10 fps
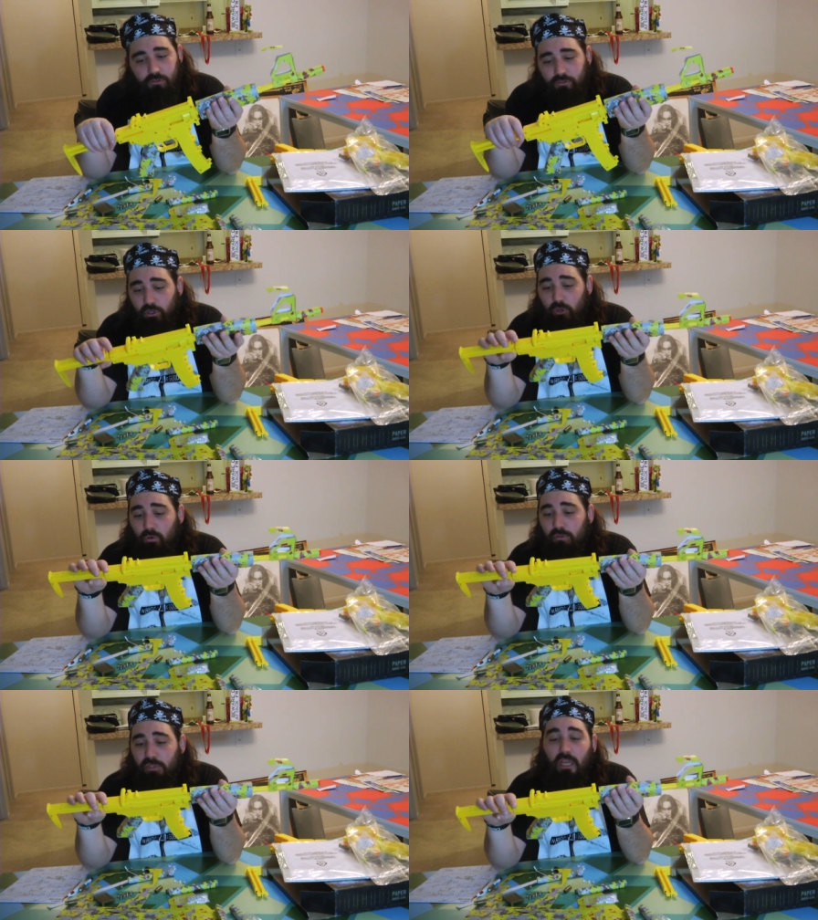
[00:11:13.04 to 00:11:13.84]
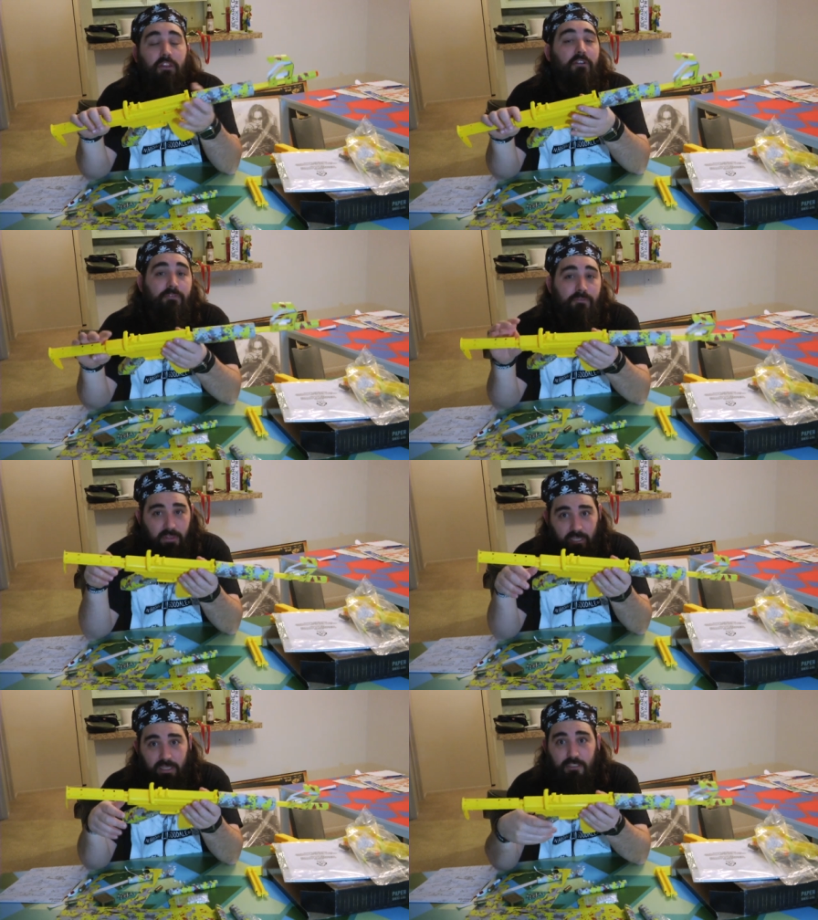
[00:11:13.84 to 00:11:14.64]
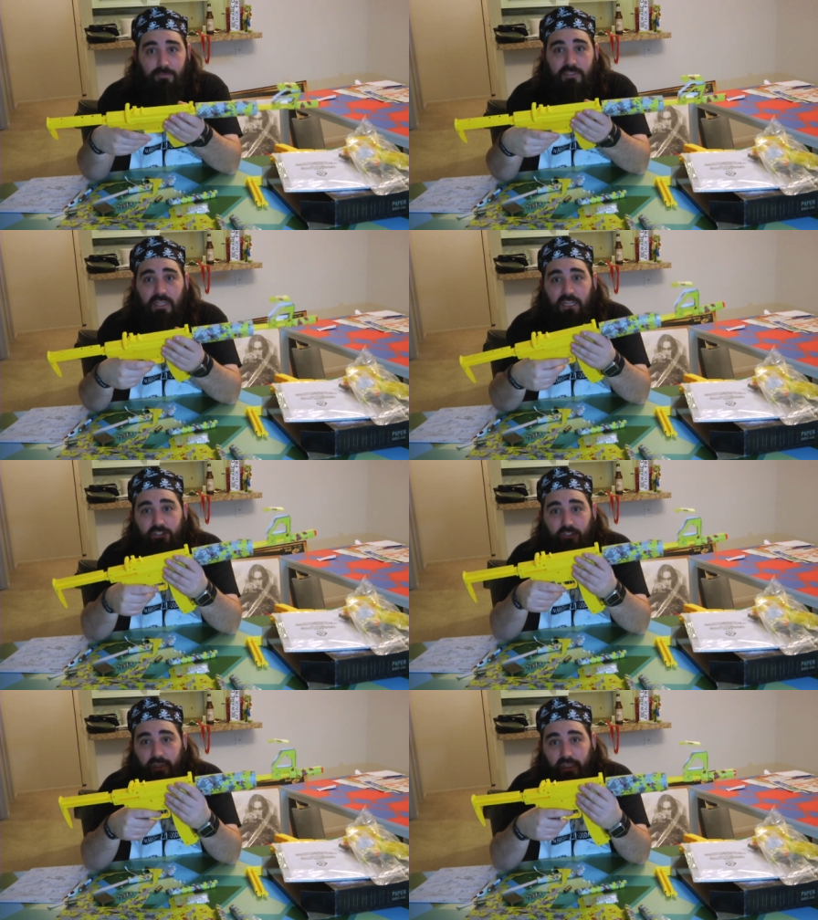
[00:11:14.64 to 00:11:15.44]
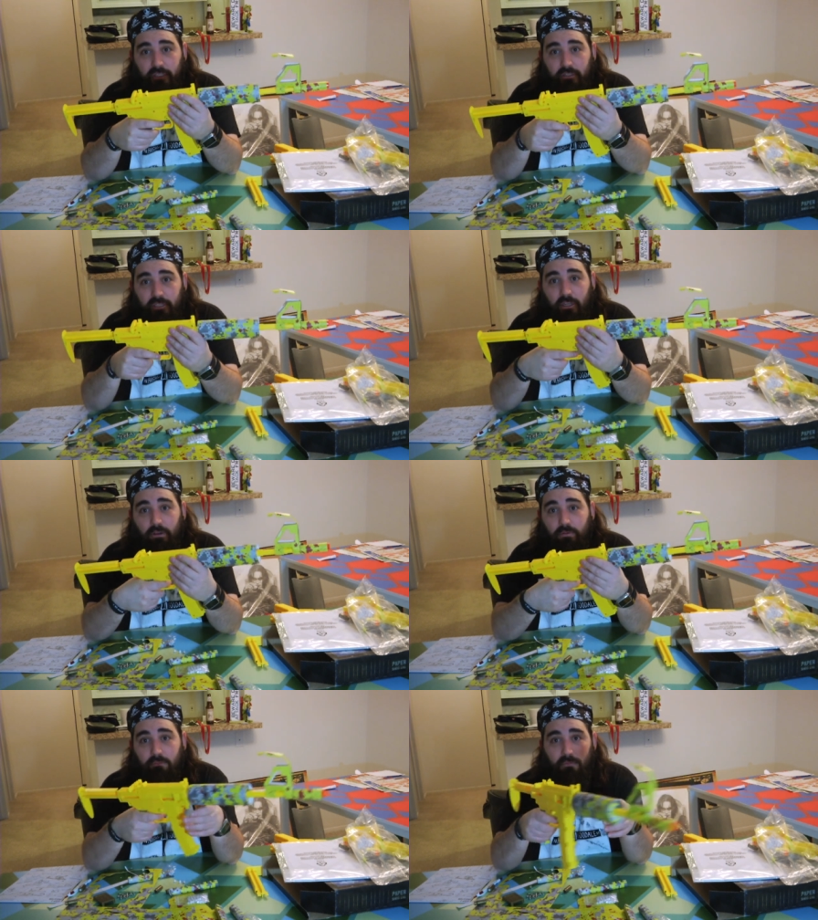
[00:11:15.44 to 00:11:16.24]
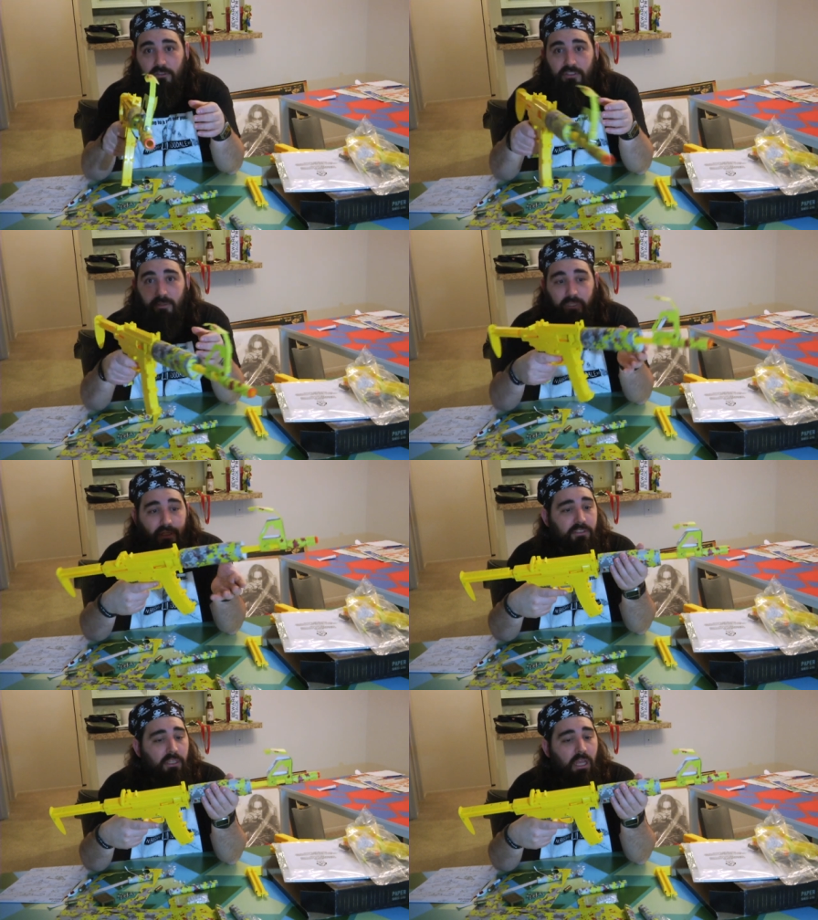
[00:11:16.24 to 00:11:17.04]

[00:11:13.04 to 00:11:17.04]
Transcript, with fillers: so the other thing is, besides shooting, you know, their siblings,